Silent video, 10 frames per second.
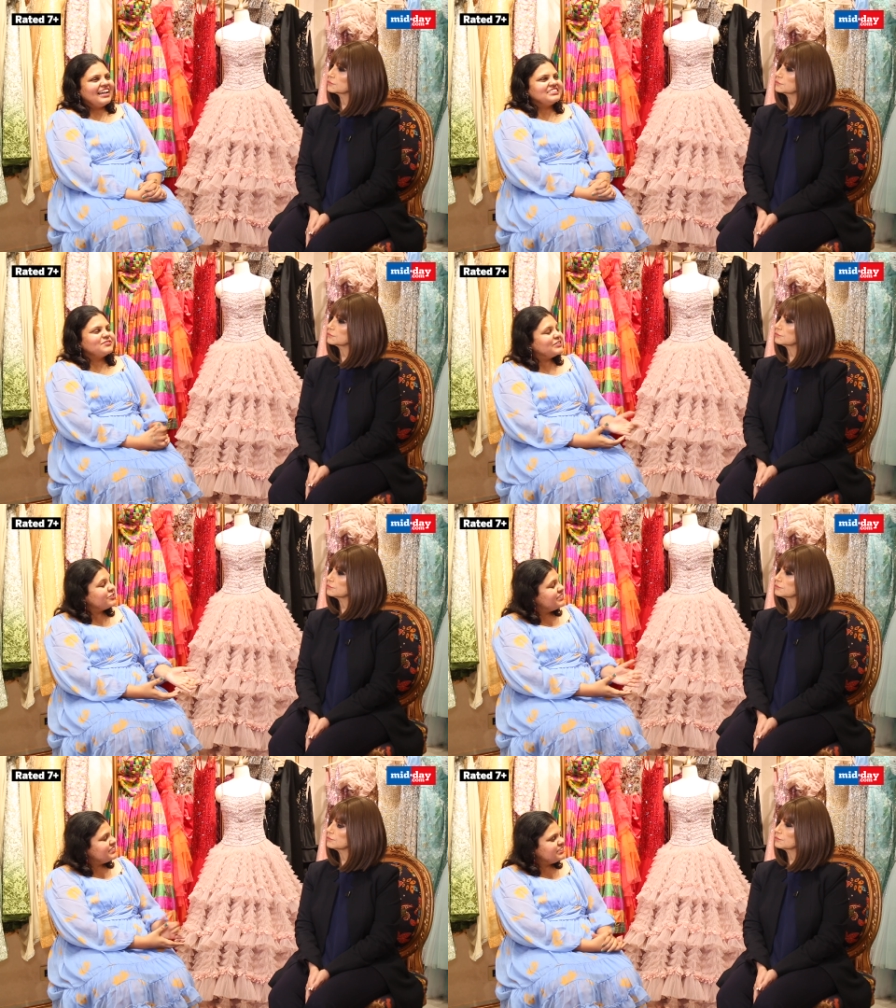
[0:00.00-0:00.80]
And
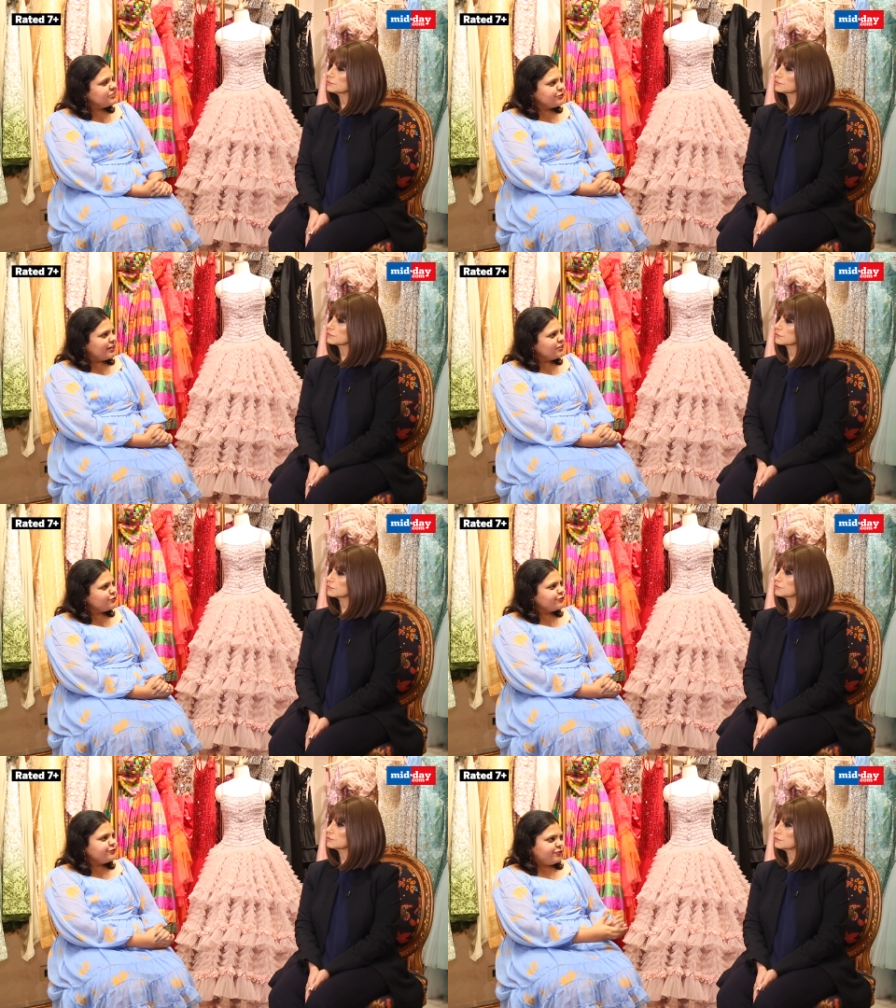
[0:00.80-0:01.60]
especially since you are
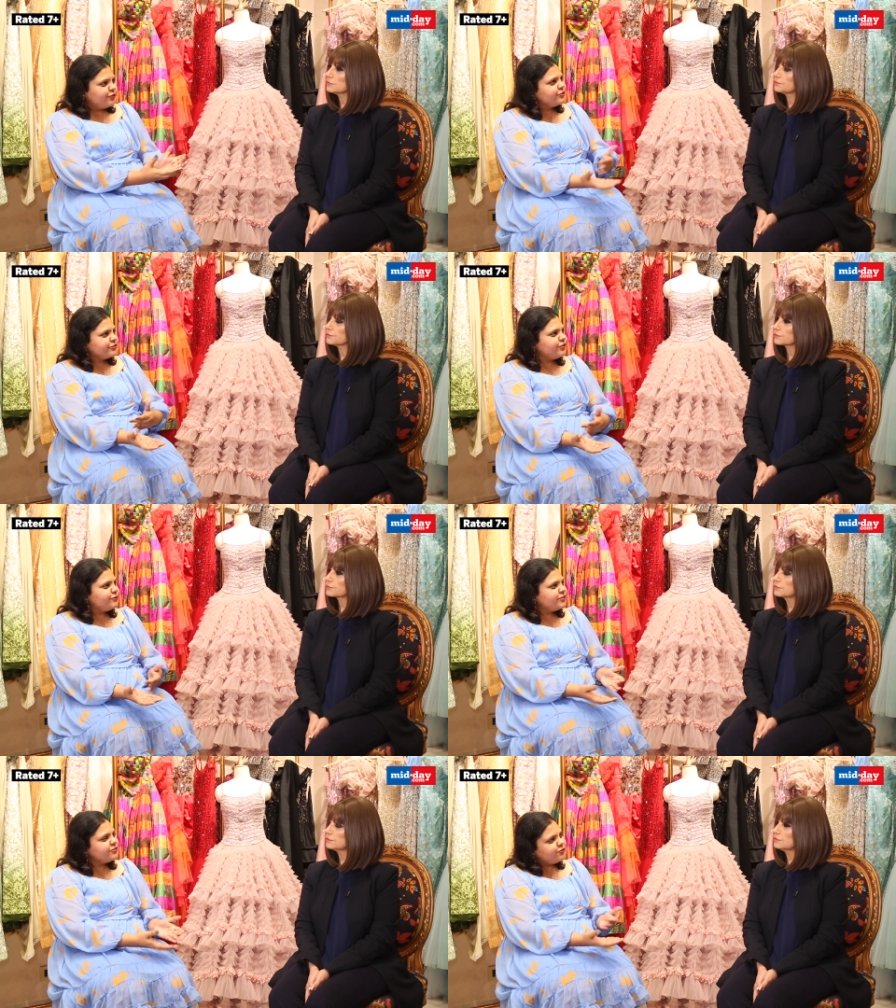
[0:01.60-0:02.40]
known for your
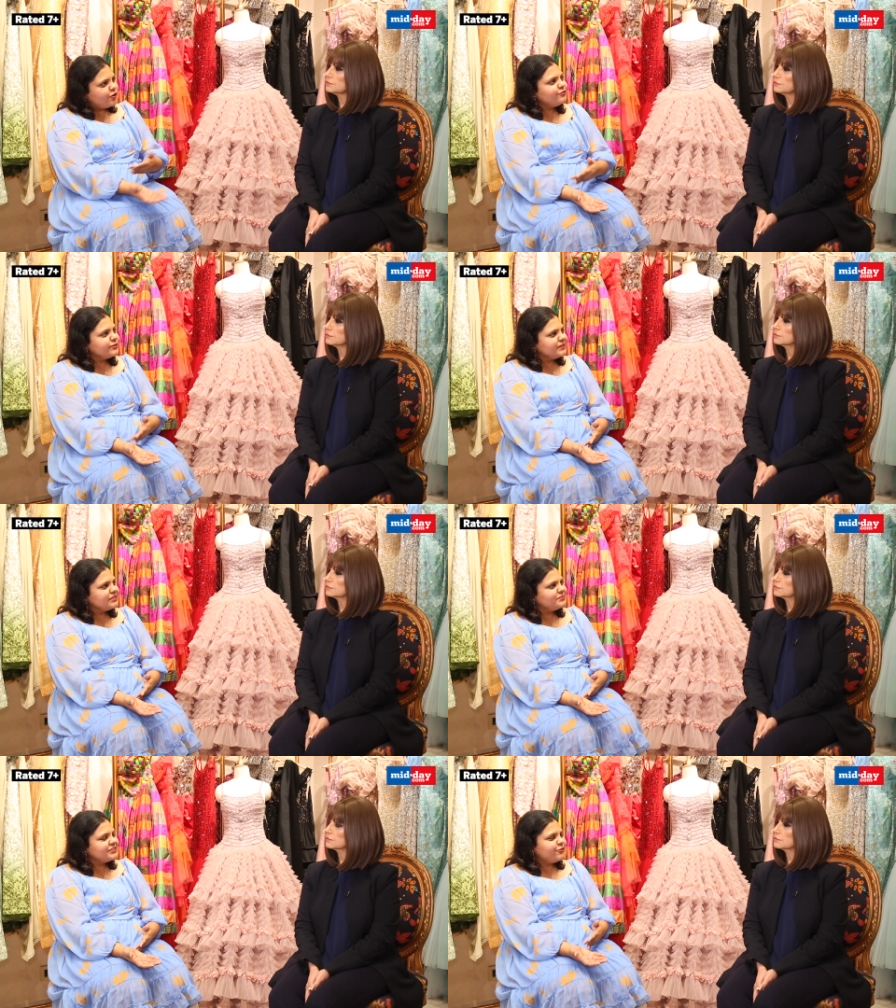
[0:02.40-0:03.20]
work for
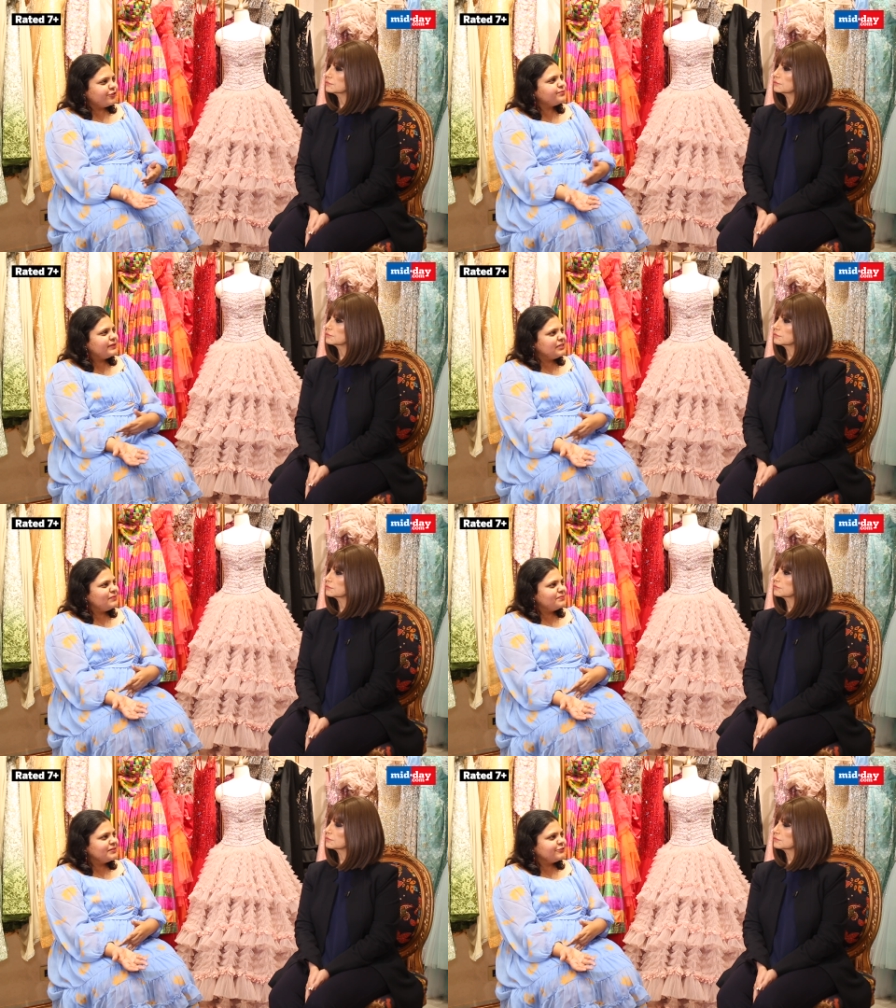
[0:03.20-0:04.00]
women, but not many
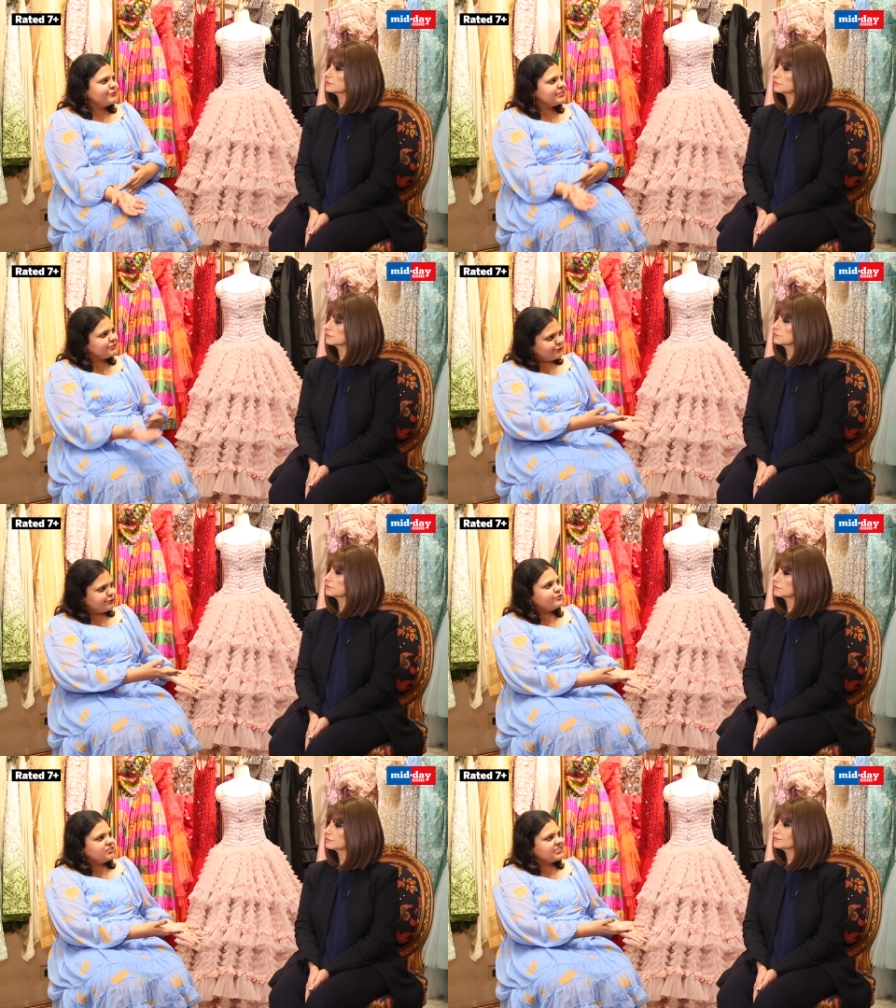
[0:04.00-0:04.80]
people know that you
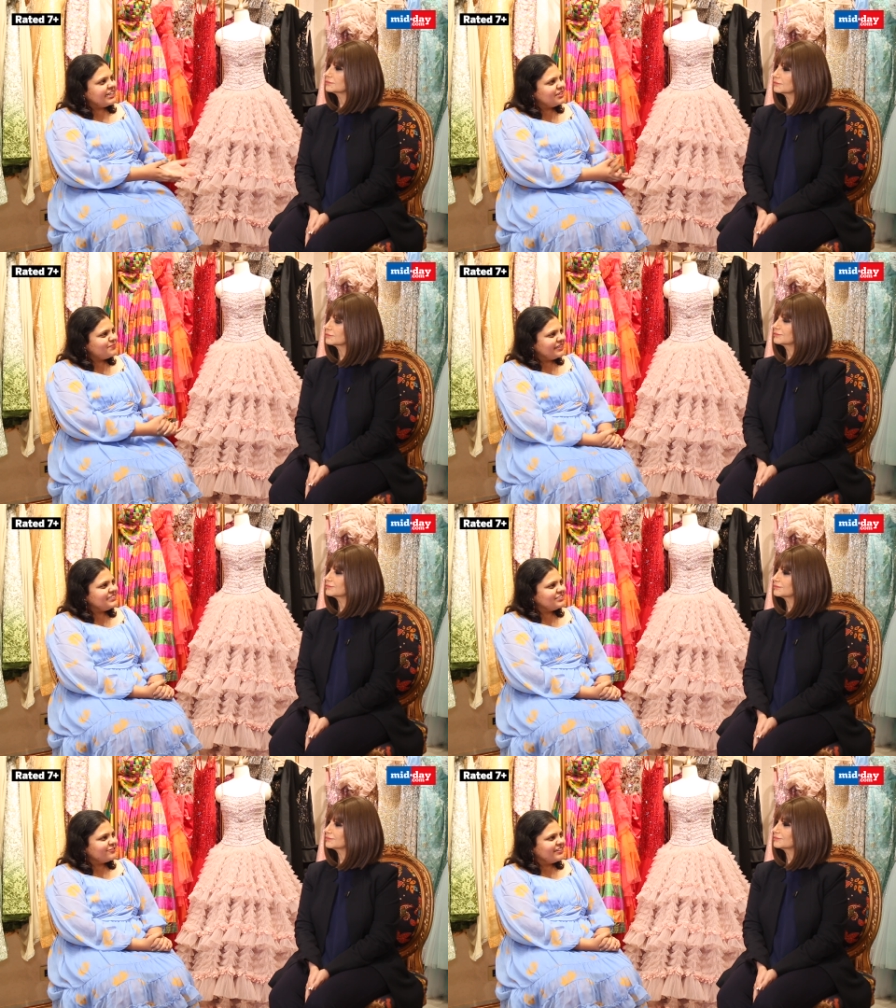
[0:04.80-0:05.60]
style men
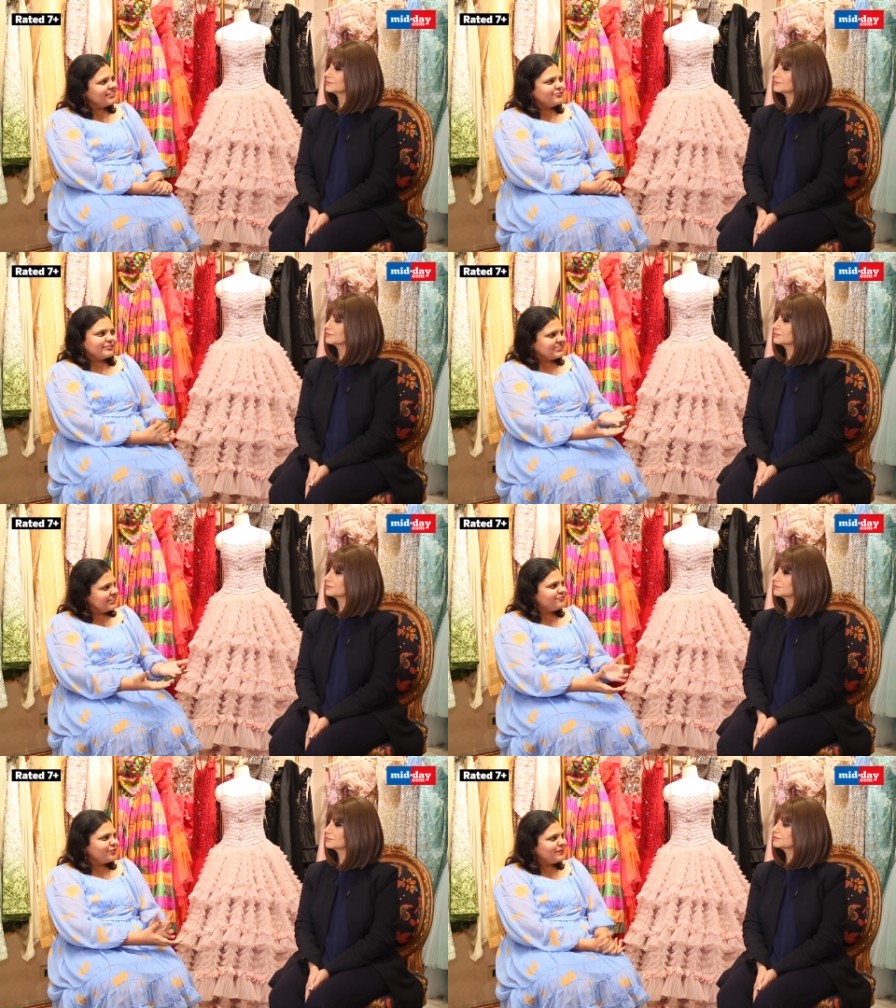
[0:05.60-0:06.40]
as well, you
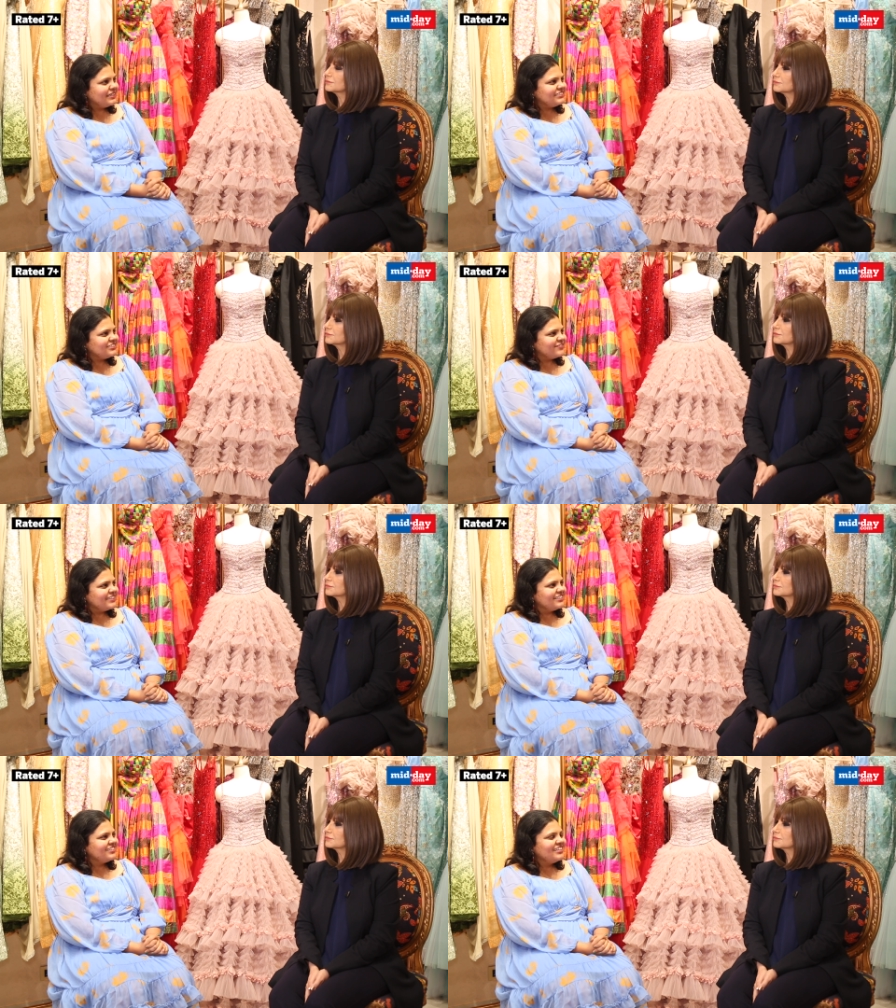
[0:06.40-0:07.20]
design for men as well.